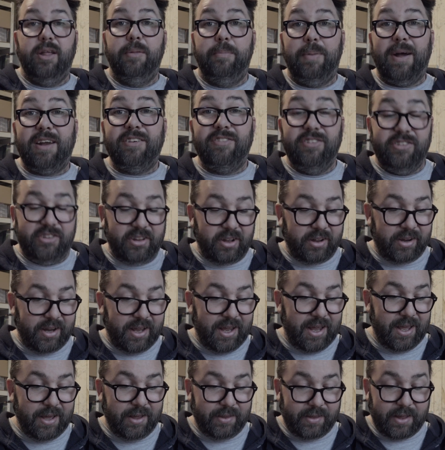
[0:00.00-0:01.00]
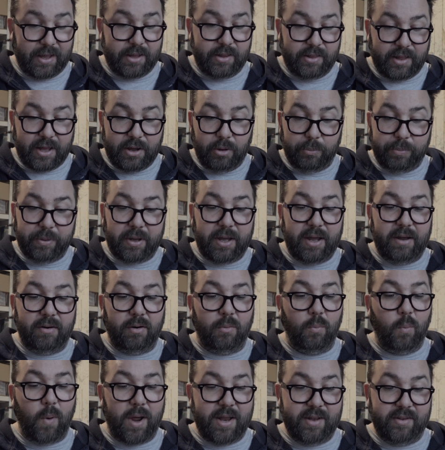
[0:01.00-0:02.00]
Batteries aren't here. They'll be here
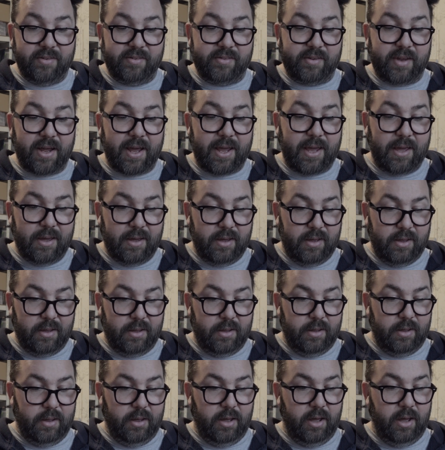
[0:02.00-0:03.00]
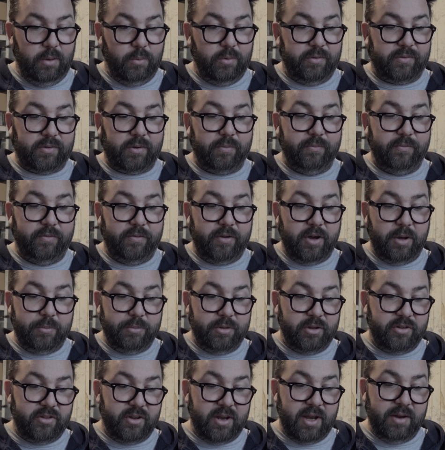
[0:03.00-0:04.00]
on Wednesday. We've
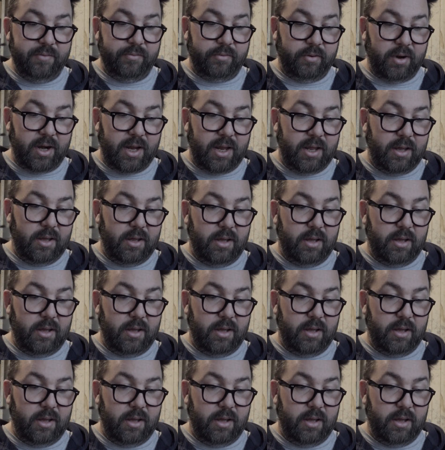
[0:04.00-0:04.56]
confirmed the delivery.